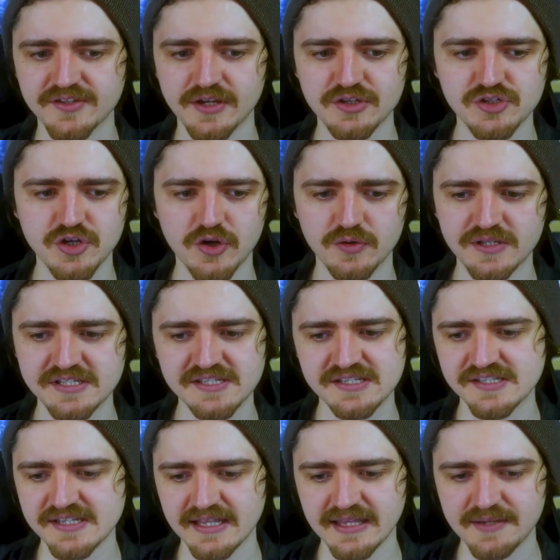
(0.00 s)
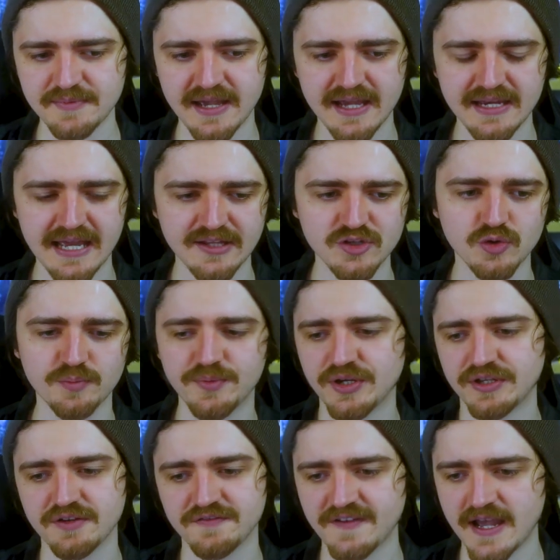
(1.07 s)
it's like Joe, this is silly, man, and you're
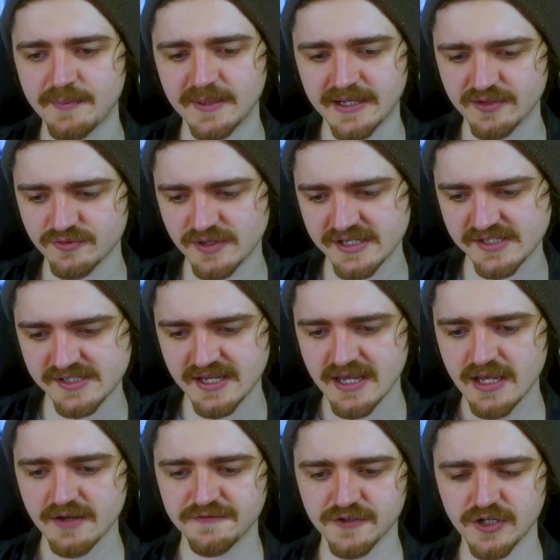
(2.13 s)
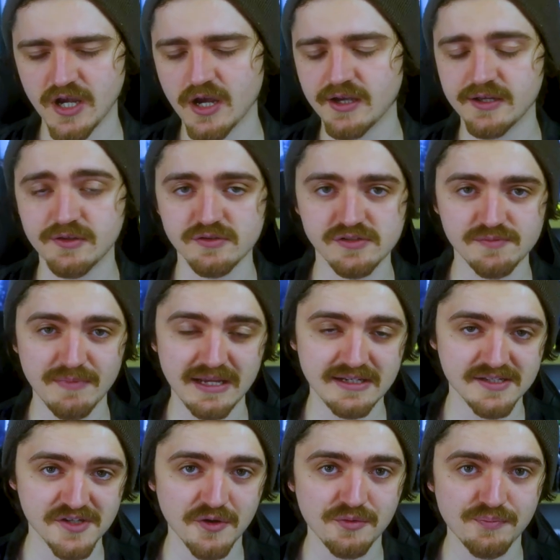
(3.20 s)
putting your family at risk for a guy who's made
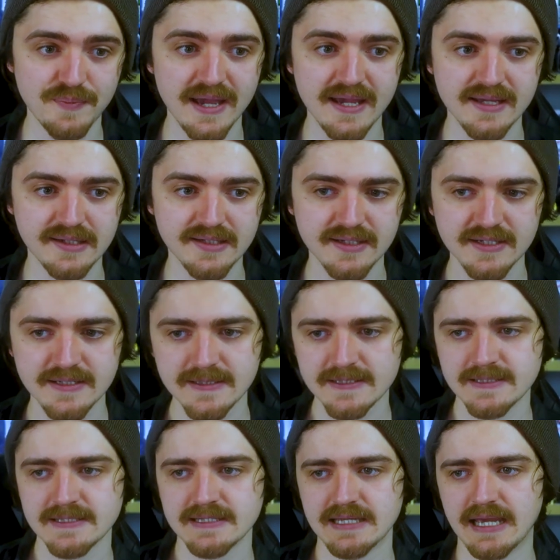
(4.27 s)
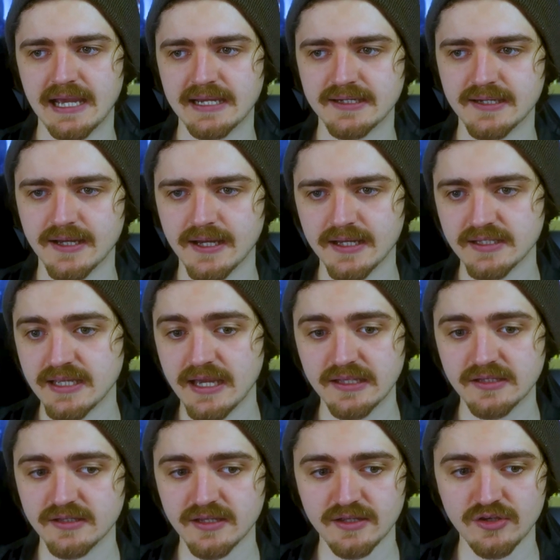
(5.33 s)
his own bed and uh, yeah,
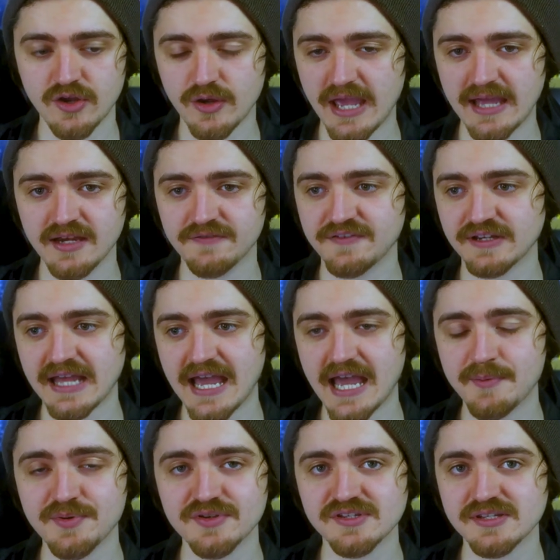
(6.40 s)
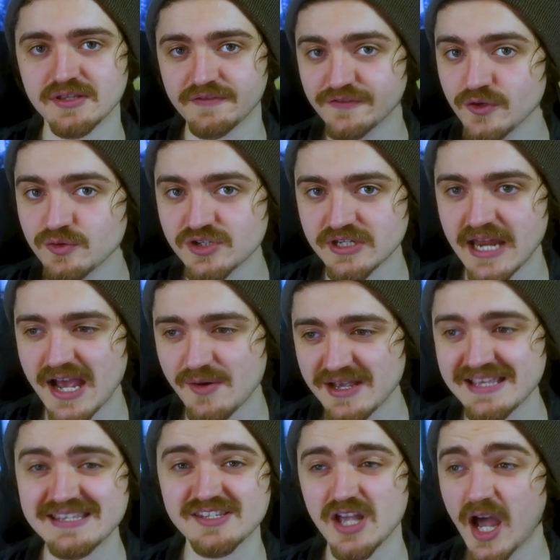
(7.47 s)
you know, anything that happens in the future now
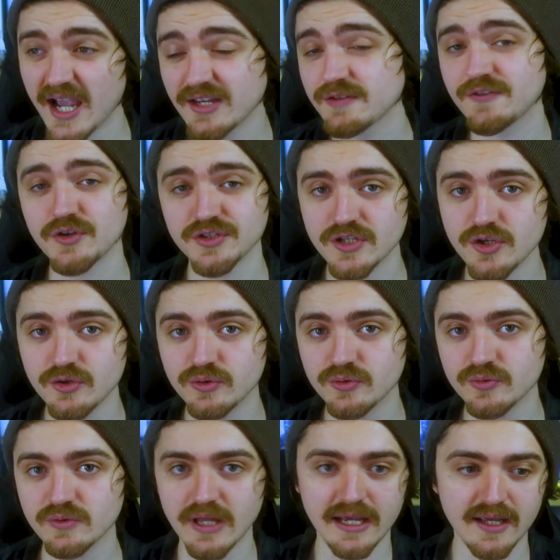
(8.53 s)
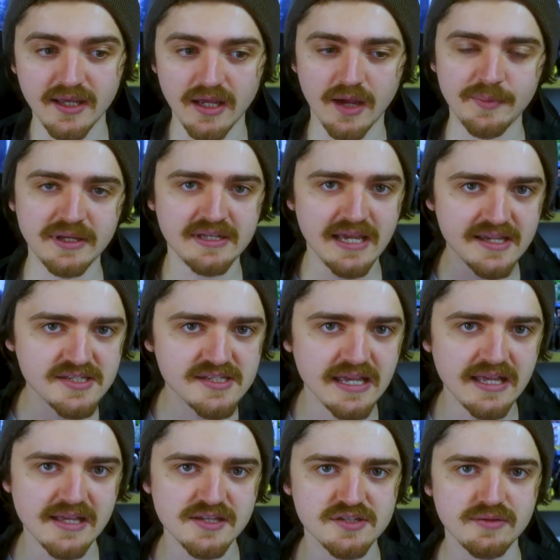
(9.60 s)
is kind of on you. Like, I mean, yes,
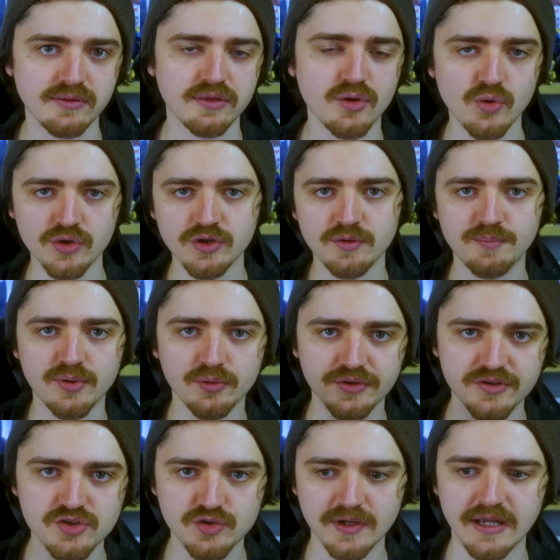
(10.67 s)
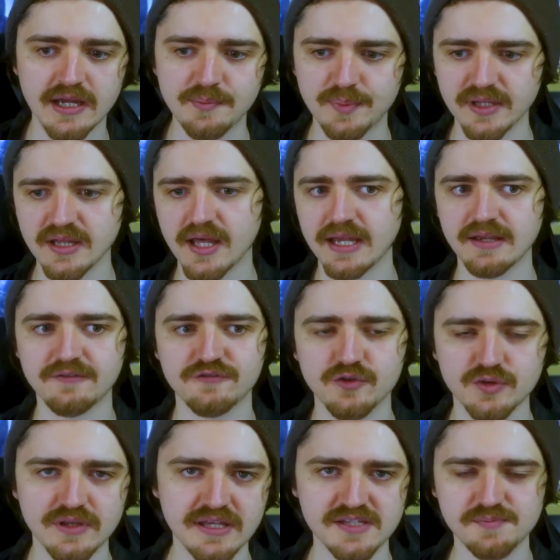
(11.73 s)
it is Thawne who pulled the trigger, but like
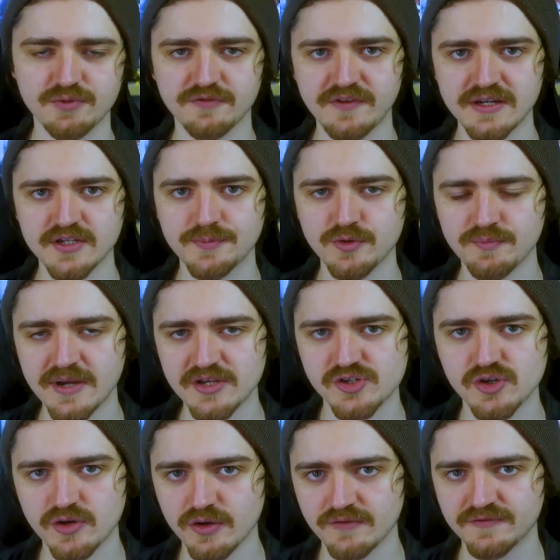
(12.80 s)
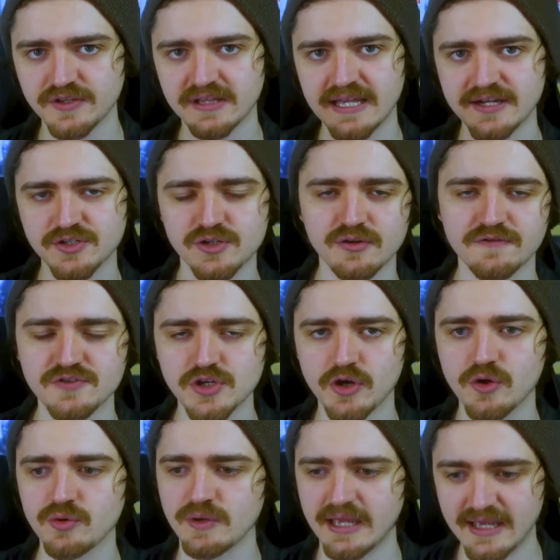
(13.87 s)
through this preventable measure of the lecture of
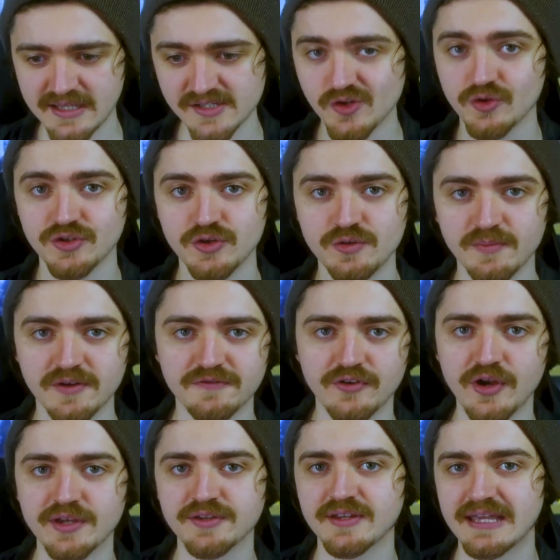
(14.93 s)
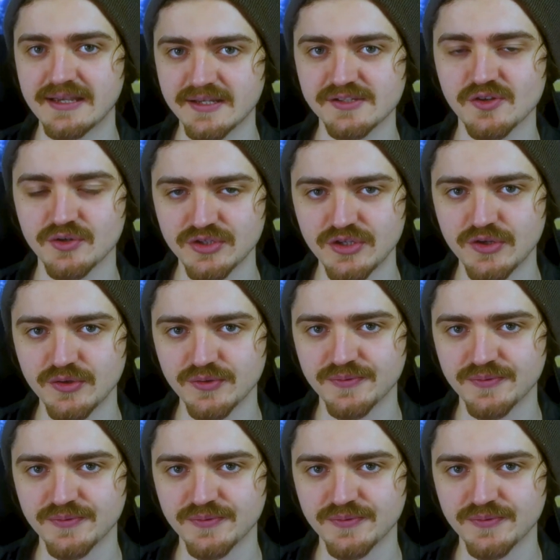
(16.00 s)
Joe, it is on you, my friend. It is on you.